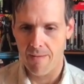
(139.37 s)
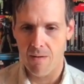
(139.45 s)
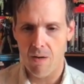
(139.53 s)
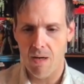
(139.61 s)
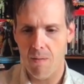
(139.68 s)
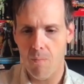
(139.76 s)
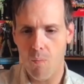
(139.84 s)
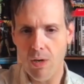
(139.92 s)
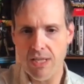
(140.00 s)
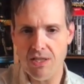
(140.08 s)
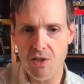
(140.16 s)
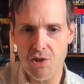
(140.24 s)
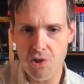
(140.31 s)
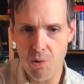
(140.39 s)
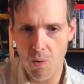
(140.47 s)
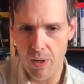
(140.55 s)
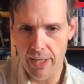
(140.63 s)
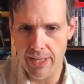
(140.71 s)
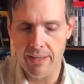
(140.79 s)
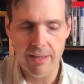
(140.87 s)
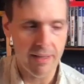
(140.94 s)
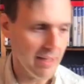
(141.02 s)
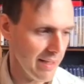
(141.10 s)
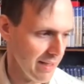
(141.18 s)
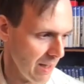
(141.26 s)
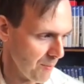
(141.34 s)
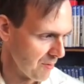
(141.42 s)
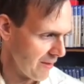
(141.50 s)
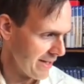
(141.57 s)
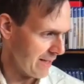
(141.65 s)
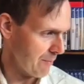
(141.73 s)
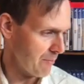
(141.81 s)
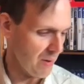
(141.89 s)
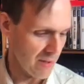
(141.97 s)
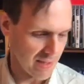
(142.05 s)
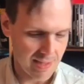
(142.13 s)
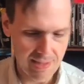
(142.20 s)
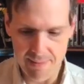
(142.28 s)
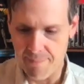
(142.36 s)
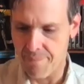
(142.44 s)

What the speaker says: What is the joy in upgrading books?